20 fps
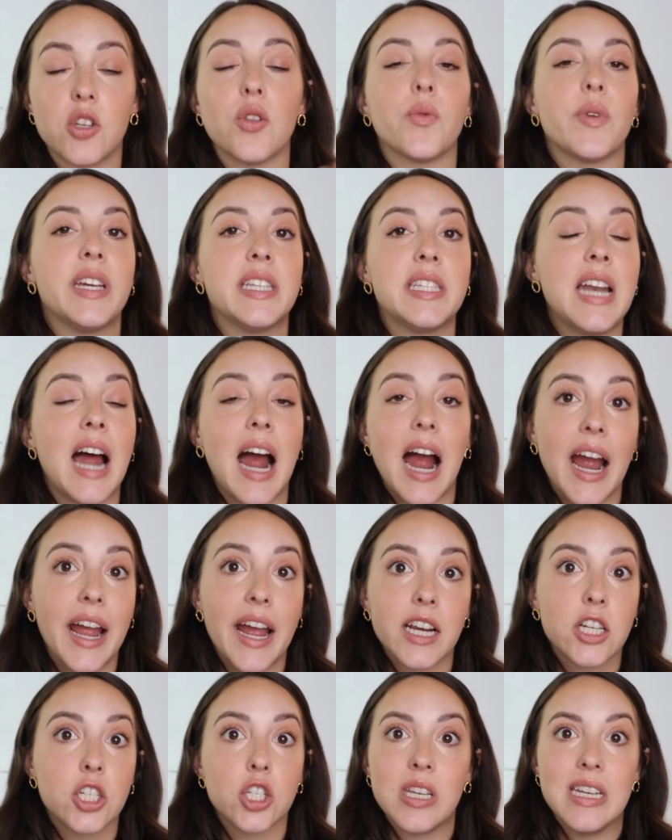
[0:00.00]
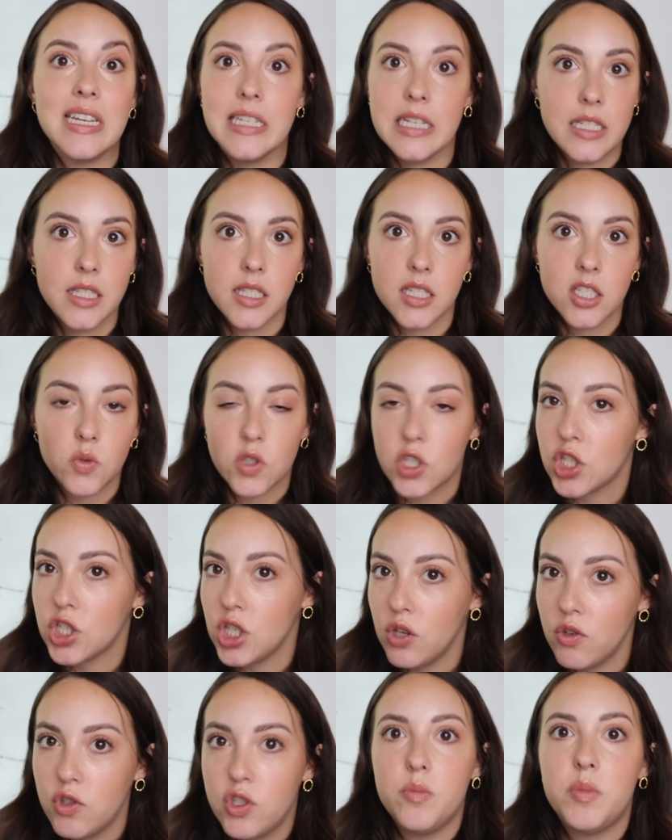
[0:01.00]
the reason I actually didn't switch to
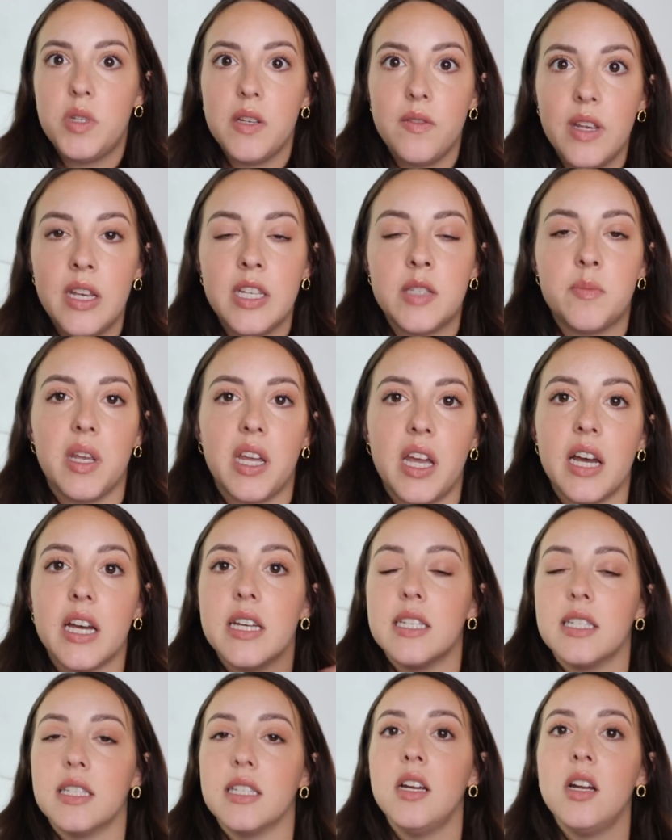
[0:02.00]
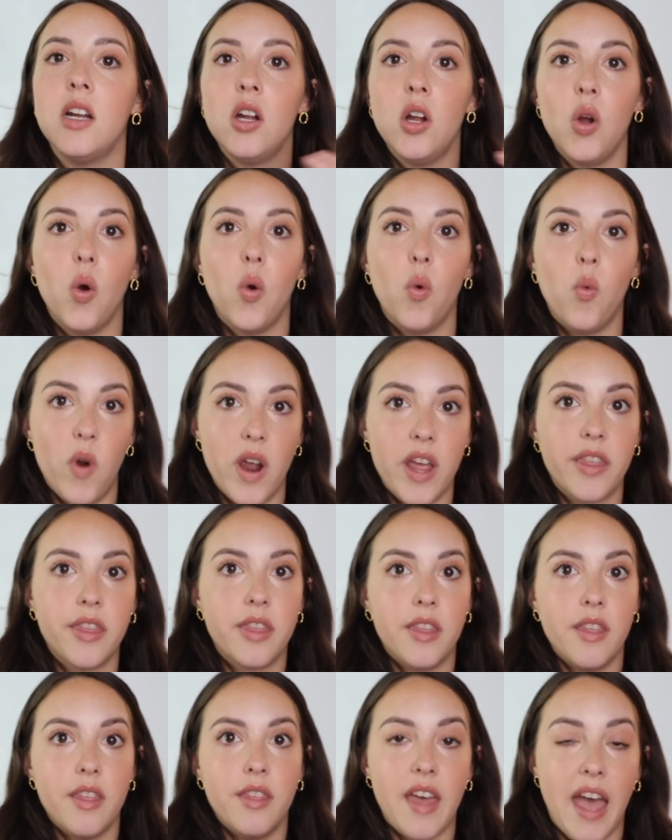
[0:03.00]
YouTube TV is because with
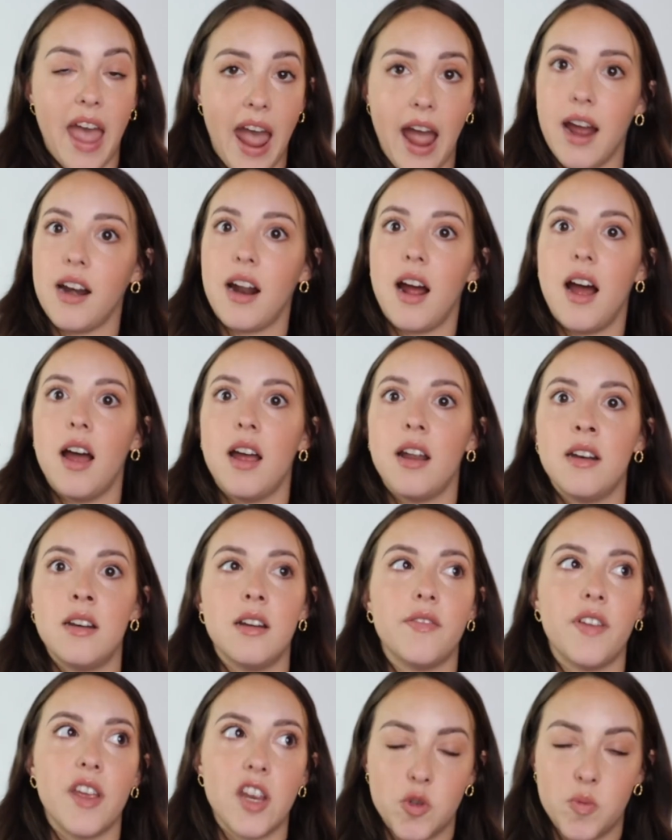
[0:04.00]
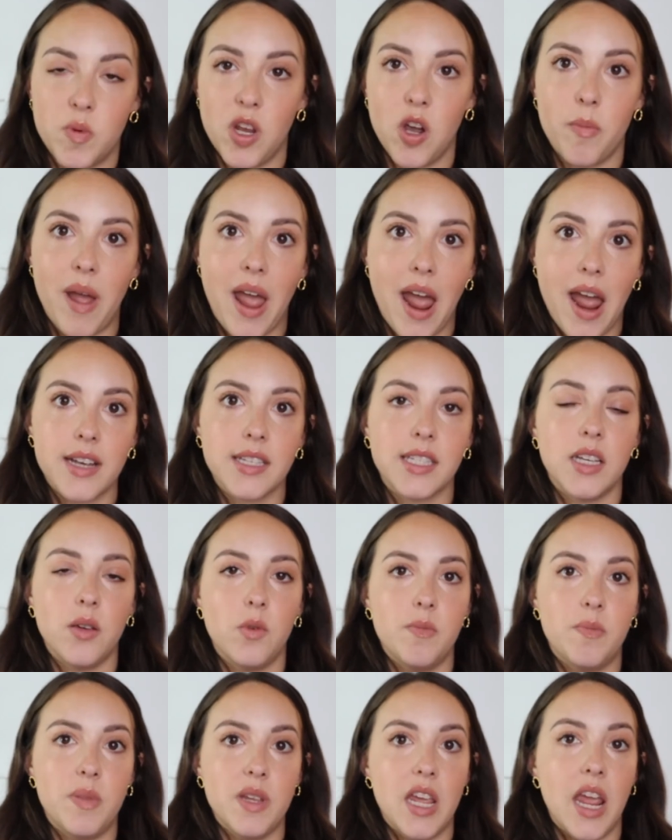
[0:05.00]
the add-on of HBO Max, it
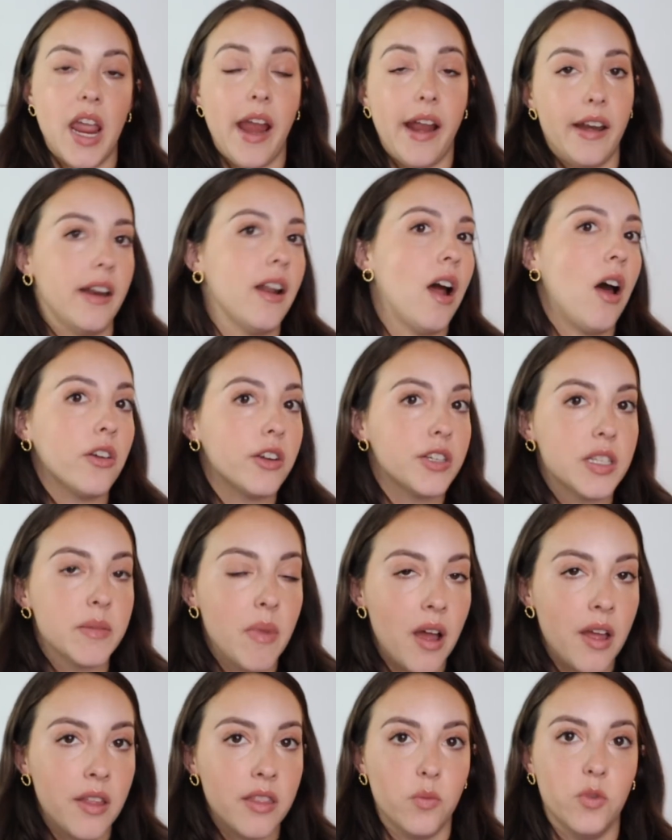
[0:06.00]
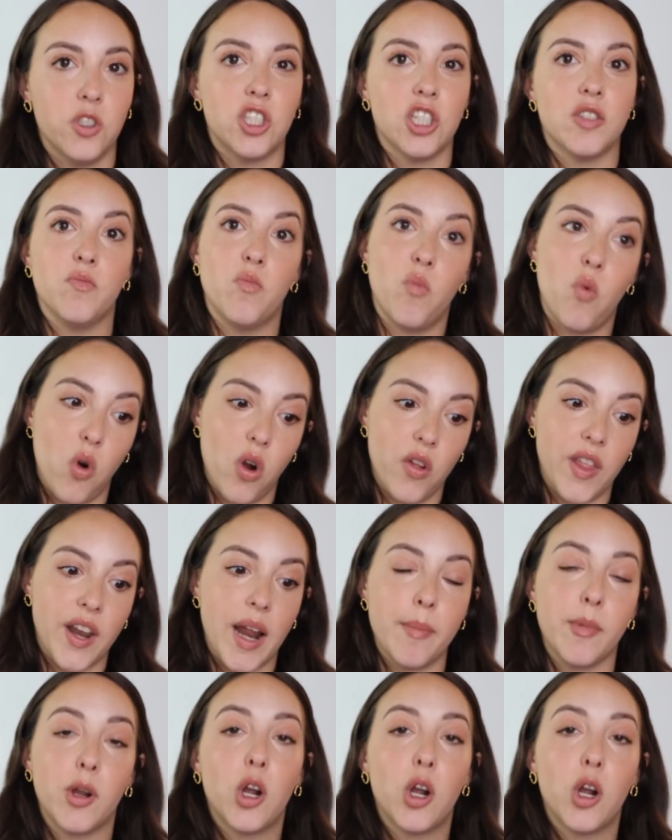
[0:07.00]
would be $80 a month, which is more than I'm